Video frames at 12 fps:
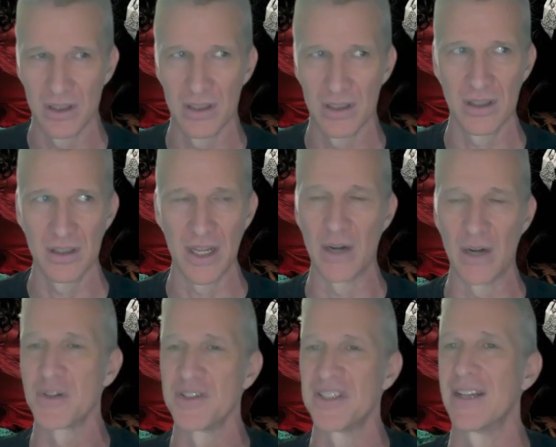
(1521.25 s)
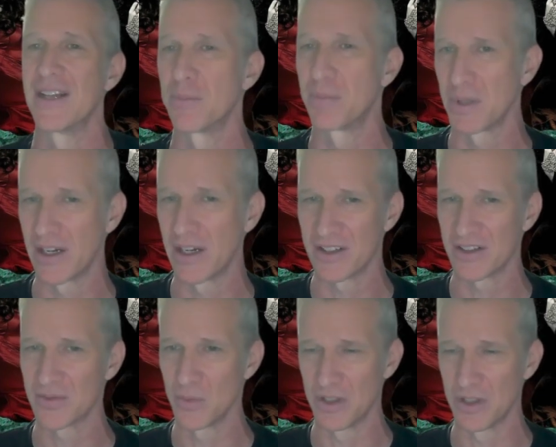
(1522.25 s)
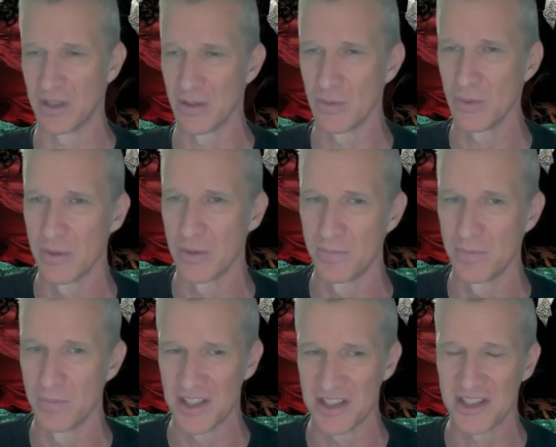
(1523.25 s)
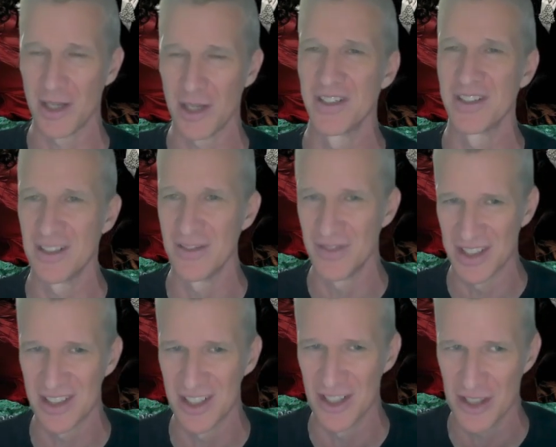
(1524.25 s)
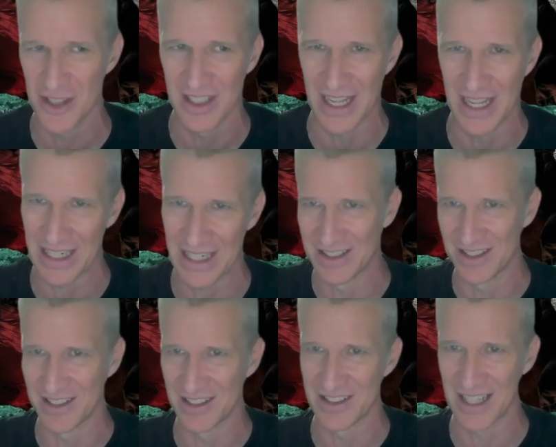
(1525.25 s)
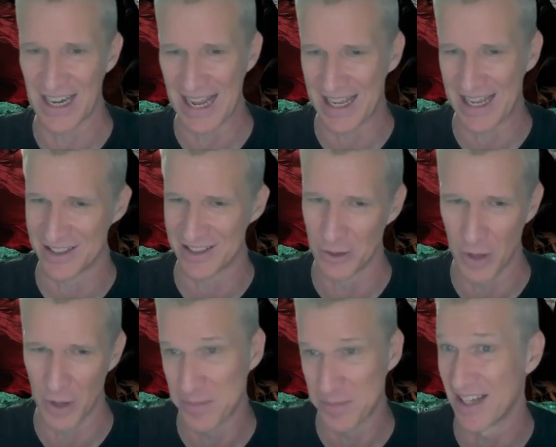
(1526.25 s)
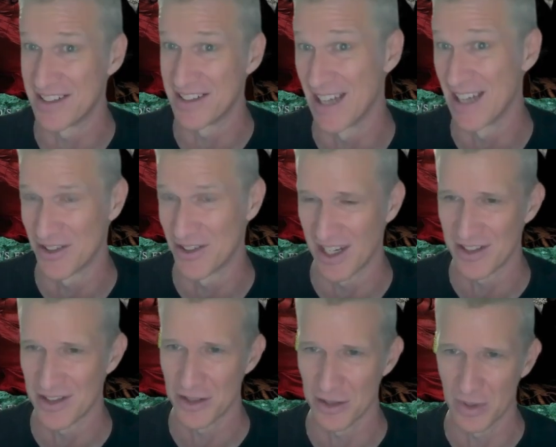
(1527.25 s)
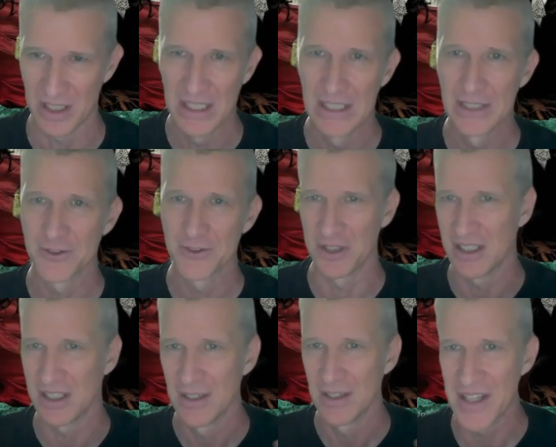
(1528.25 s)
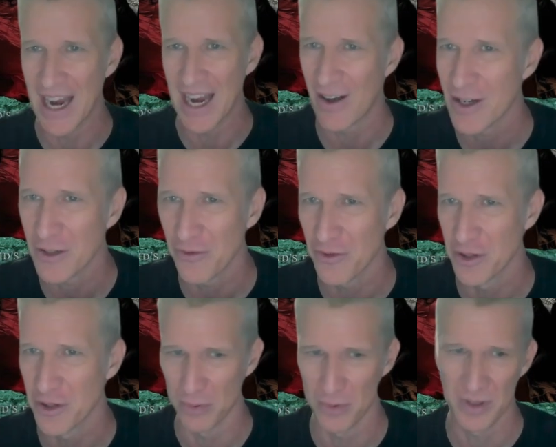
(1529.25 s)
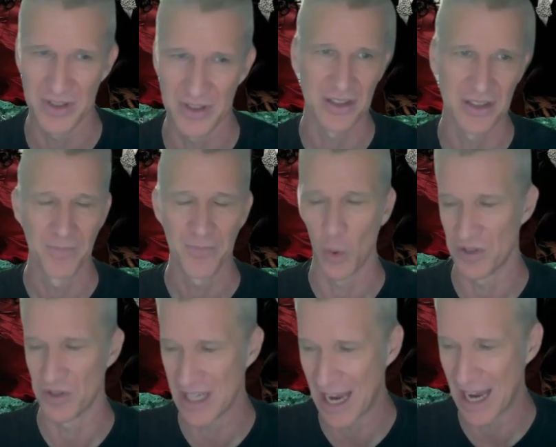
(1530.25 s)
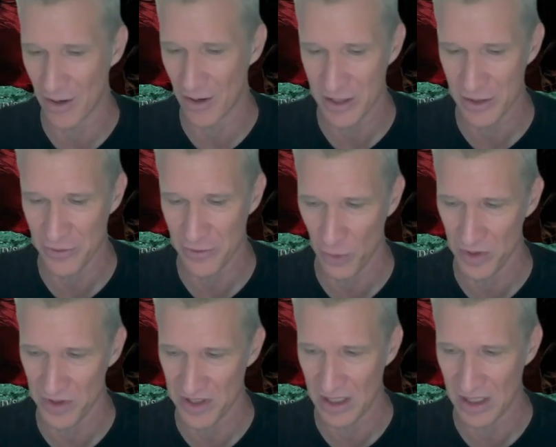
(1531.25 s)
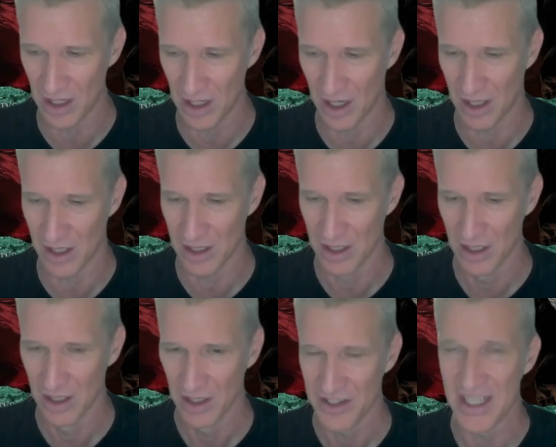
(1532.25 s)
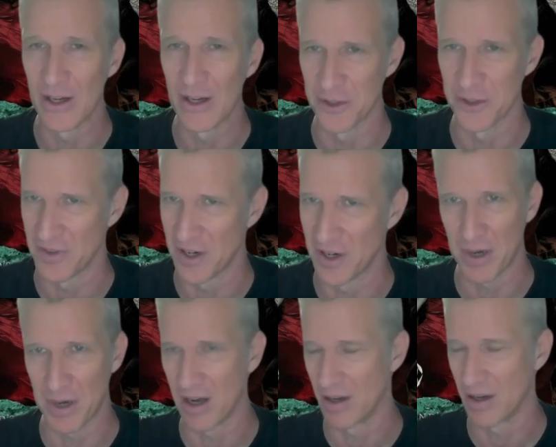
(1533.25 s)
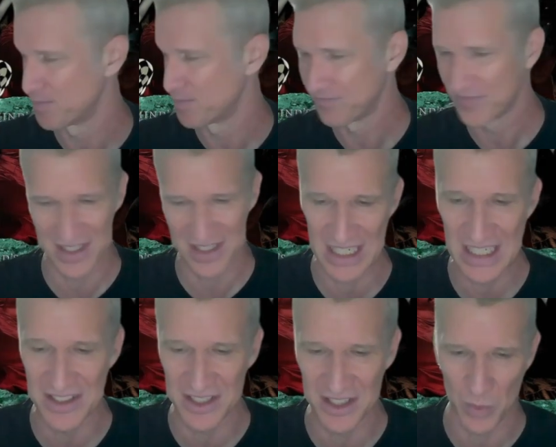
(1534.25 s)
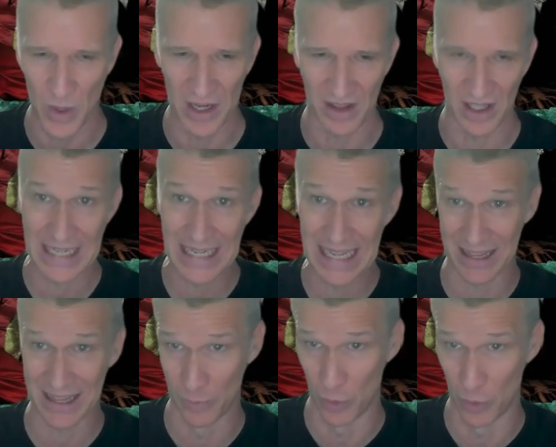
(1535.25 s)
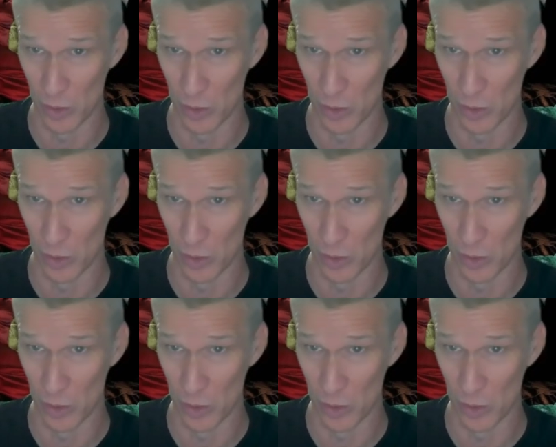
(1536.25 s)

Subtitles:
that'll present the players with a substantive decision that has, upsides and downsides to it. So the errand for the prince or the errand for the elder vampires, that's the easiest way to like get them rolling.